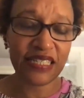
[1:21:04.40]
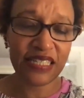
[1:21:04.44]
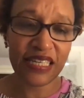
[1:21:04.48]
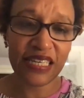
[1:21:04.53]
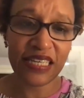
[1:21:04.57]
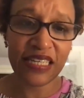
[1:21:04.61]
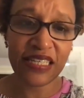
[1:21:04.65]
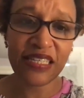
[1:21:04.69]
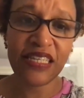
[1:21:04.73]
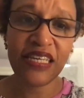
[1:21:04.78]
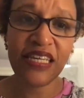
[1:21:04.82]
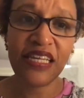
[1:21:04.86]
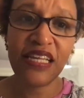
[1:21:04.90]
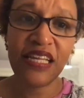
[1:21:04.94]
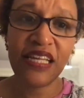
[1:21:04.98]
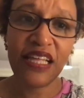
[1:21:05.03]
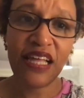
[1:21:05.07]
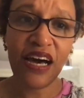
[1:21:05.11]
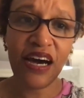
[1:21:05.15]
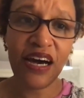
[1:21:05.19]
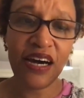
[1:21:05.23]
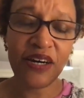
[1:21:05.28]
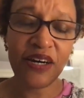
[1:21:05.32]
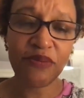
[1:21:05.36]
get
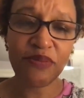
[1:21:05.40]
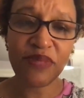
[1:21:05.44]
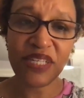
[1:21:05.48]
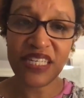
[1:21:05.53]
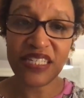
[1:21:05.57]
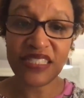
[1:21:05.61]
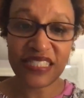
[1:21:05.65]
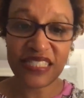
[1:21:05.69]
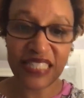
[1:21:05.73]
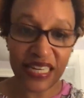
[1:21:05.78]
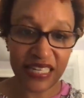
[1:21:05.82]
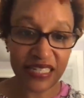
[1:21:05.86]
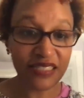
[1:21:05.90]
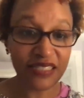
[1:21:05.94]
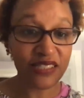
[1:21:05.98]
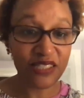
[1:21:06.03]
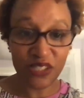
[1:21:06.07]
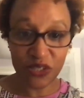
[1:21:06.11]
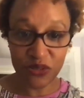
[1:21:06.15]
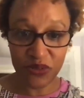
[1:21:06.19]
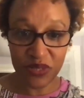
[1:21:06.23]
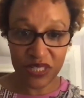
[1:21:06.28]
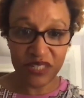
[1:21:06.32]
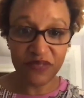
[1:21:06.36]
the insight. And
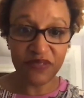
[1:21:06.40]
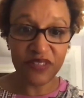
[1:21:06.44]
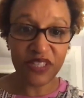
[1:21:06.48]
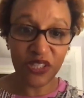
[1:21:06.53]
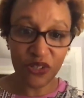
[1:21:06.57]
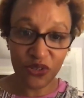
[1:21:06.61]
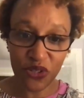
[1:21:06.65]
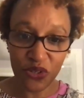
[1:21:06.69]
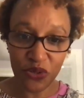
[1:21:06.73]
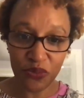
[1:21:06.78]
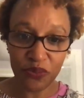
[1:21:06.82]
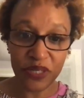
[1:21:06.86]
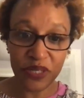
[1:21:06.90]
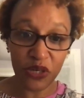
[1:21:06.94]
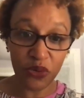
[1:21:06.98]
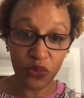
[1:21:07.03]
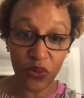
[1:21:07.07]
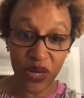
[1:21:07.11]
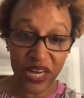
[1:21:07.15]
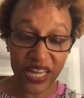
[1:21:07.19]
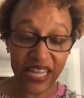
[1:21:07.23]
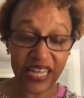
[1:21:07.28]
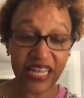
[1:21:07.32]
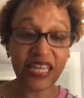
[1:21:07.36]
so even though you'll be
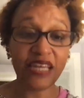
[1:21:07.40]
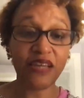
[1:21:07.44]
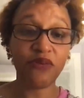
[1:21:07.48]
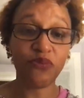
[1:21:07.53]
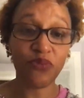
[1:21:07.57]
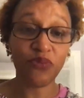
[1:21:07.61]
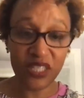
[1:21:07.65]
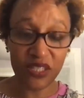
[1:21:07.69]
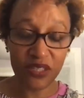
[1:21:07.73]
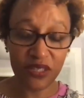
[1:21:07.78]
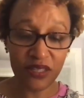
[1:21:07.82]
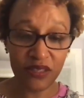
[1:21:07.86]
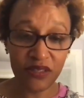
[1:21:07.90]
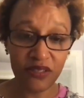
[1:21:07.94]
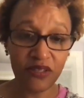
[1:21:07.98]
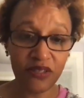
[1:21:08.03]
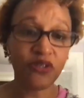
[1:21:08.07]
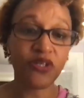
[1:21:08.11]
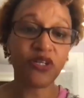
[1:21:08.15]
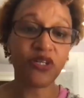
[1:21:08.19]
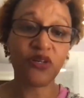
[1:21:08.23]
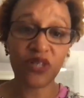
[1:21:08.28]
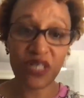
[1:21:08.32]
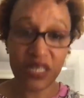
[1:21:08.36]
away, when
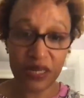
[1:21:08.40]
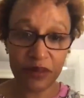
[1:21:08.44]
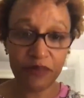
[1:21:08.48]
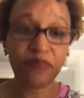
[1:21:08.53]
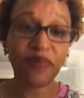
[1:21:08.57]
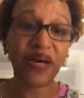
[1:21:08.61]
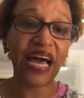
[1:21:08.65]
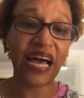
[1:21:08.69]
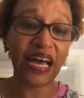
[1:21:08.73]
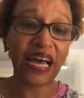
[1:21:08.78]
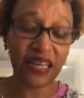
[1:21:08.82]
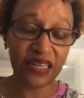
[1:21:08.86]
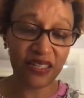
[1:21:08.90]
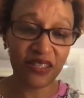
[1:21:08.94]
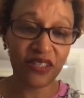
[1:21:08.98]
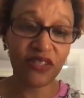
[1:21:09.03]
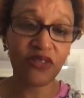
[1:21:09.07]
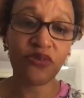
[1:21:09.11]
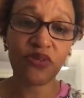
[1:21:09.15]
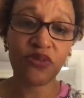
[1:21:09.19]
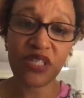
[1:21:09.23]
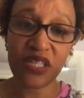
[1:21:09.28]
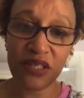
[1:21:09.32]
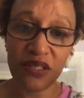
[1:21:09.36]
come back,
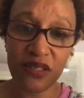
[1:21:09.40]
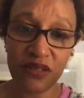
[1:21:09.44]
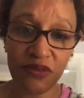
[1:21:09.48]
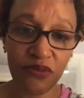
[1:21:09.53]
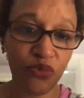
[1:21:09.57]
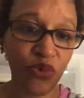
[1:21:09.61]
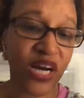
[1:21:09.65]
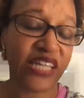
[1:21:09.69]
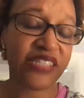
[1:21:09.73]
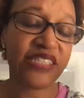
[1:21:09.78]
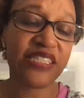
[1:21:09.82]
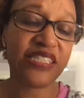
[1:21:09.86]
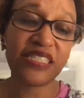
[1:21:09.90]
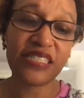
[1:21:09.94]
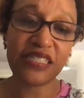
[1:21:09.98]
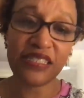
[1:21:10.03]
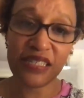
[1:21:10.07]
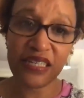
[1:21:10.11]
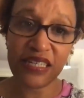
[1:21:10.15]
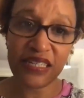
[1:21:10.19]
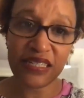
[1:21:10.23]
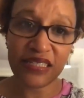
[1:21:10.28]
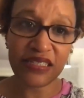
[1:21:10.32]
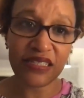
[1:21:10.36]
you can watch it
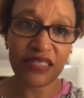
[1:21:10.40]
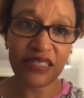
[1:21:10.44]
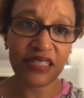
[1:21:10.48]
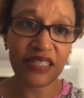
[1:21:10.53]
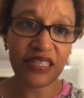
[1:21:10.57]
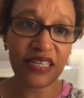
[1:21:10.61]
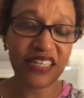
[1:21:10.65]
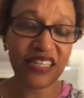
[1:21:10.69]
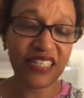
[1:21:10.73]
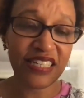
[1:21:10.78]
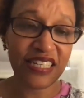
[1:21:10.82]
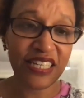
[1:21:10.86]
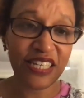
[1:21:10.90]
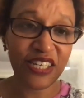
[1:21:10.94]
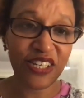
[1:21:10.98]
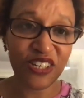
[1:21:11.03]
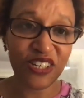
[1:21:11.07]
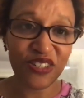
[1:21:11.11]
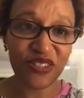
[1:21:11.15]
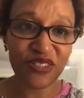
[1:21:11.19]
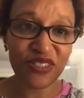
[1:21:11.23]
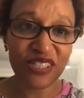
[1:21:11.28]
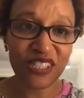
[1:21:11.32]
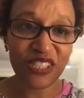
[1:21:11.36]
and
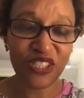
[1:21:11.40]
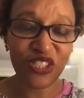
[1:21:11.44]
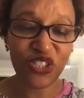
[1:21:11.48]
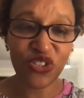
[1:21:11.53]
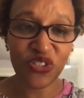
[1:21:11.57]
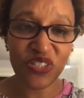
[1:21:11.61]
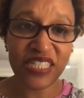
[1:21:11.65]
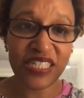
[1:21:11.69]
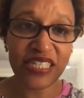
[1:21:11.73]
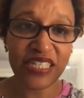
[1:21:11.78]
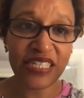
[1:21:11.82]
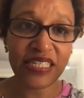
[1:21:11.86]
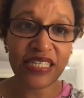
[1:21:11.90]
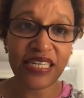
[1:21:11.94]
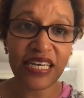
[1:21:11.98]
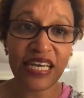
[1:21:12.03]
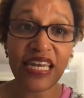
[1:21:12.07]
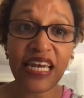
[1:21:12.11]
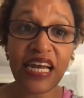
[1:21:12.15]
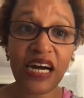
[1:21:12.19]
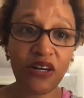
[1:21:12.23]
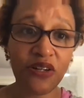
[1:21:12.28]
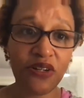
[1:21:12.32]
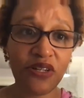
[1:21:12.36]
hear the training.
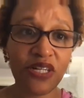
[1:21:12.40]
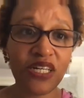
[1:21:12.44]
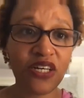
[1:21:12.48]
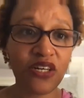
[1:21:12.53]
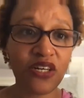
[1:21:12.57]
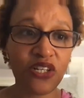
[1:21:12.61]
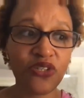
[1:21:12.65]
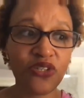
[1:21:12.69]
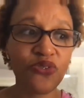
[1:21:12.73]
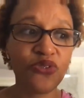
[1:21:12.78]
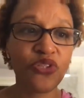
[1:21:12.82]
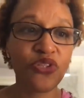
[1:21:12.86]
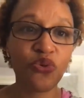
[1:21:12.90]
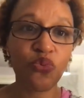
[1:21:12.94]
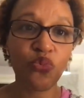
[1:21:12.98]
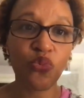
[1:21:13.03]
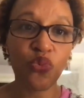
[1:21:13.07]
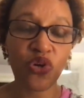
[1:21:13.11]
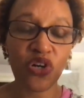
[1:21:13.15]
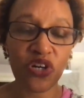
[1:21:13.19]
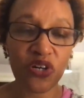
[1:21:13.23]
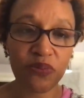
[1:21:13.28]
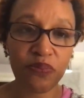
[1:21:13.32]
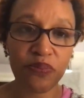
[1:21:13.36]
And I'll include the
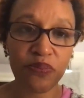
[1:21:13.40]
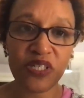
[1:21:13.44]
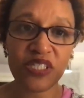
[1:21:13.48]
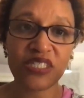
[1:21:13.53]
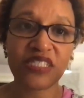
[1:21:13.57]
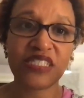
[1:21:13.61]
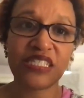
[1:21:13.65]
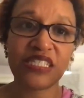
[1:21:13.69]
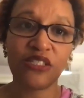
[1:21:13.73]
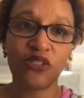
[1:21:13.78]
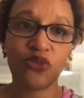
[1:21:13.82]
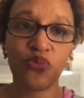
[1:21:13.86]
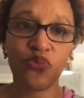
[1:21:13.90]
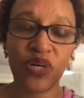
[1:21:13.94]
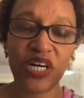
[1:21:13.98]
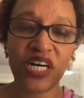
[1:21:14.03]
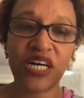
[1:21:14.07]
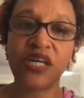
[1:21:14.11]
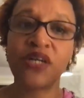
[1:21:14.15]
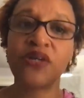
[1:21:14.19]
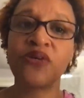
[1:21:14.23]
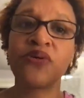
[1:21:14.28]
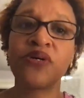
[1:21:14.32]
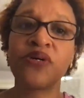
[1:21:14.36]
workbooks as
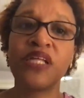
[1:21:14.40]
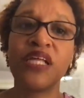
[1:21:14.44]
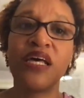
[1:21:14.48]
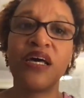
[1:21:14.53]
well,